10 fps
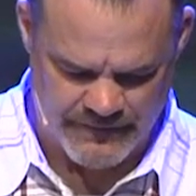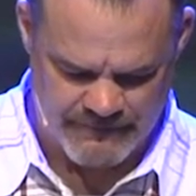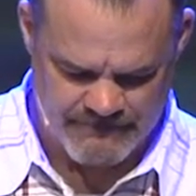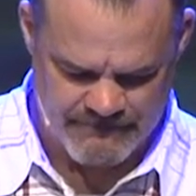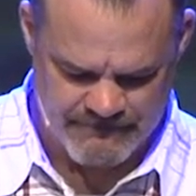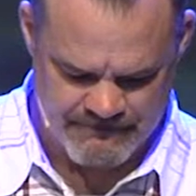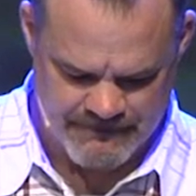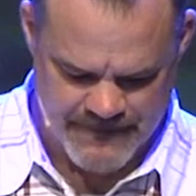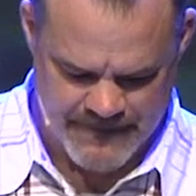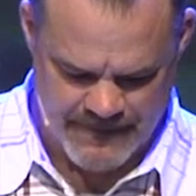
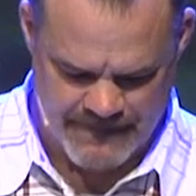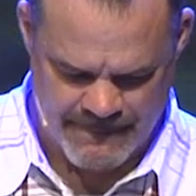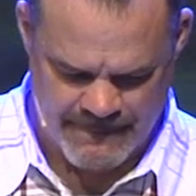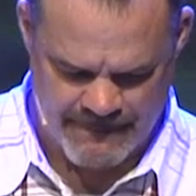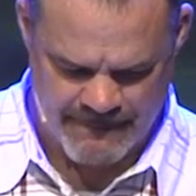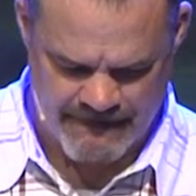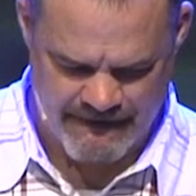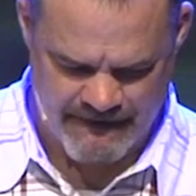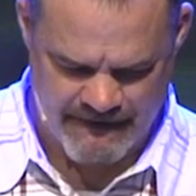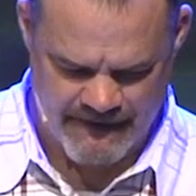
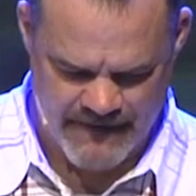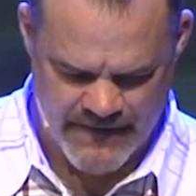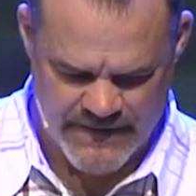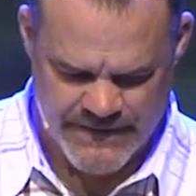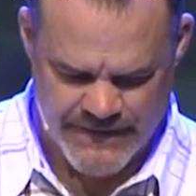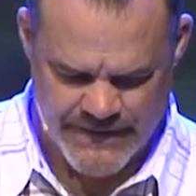(silence)